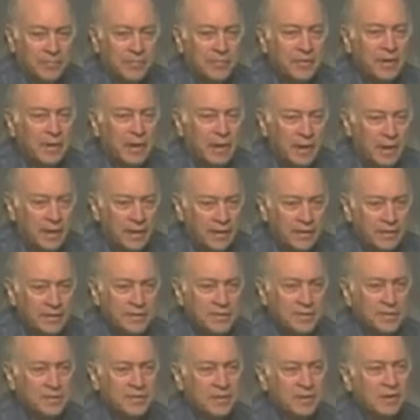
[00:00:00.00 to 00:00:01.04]
And it's
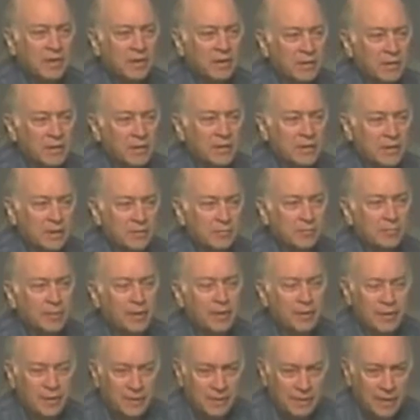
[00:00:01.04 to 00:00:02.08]
at the heart of
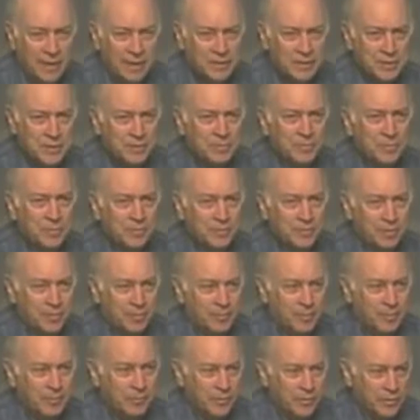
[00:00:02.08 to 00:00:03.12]
making logic
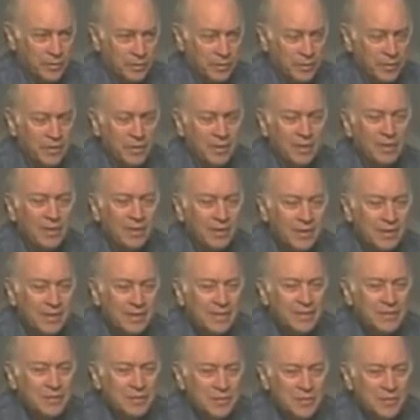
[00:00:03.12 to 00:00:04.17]
programming work. It
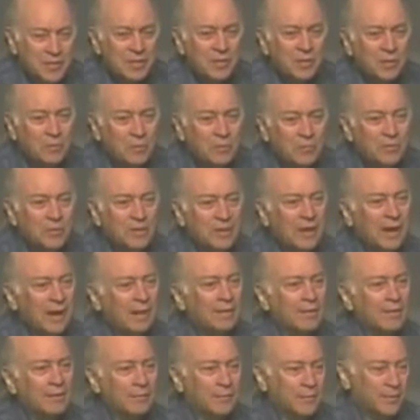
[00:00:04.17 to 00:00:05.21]
is the only
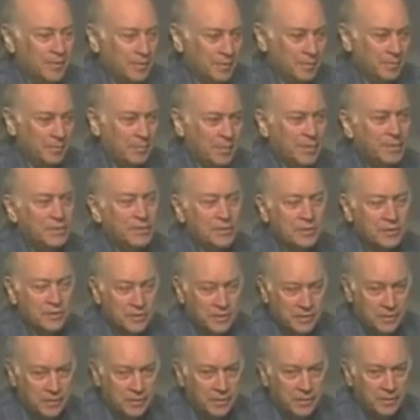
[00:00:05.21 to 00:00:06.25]
algorithm,
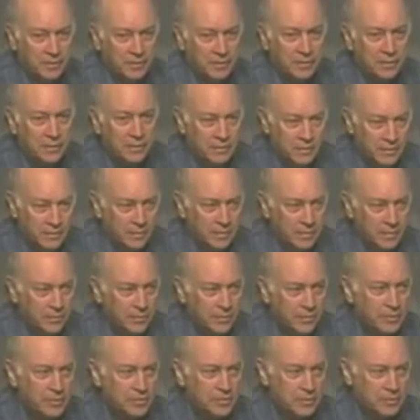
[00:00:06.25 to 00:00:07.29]
basically, in the
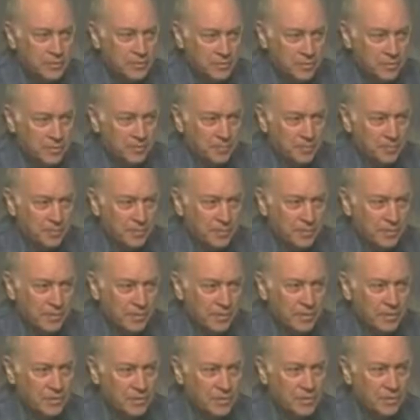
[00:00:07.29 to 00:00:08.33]
query system.
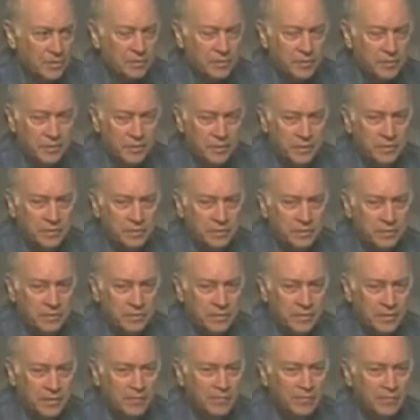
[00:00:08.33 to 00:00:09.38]
So in
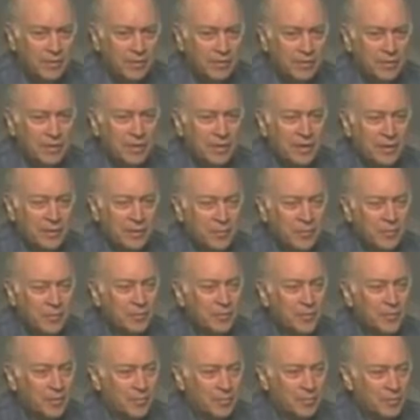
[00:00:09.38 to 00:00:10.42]
every other kind of
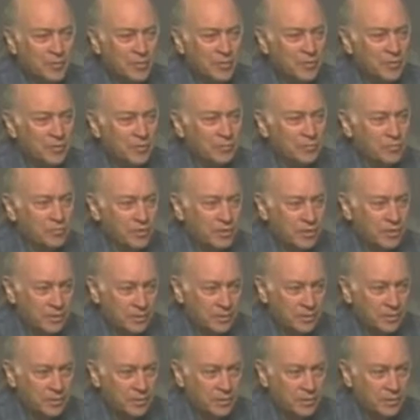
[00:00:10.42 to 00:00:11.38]
programming that you've seen,